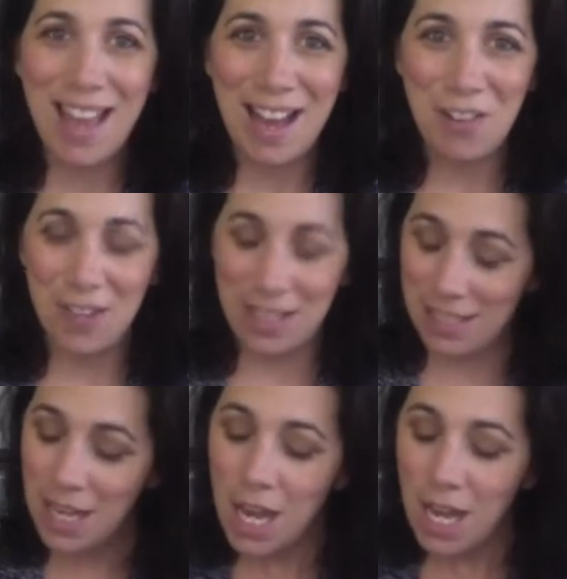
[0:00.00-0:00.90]
How
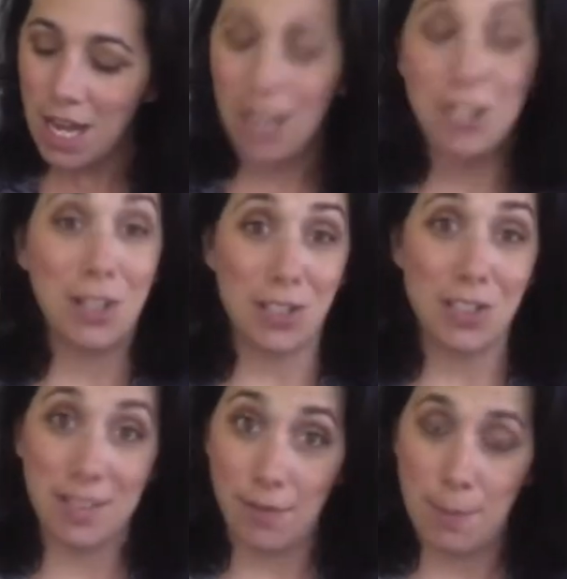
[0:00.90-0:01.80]
fun. I should have
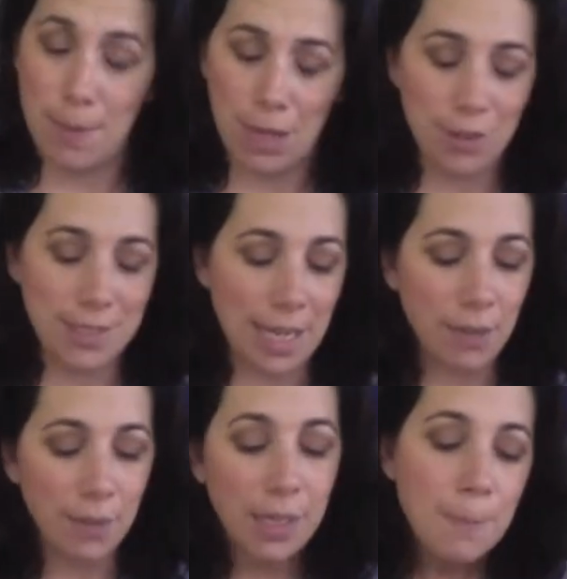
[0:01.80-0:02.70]
just left the batteries out
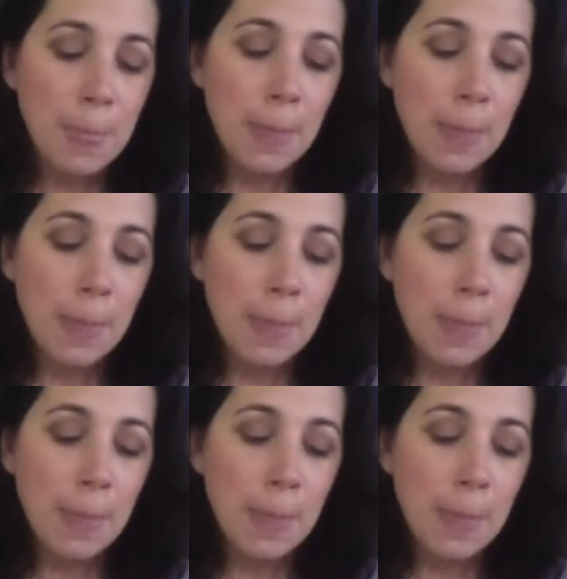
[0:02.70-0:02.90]
of it.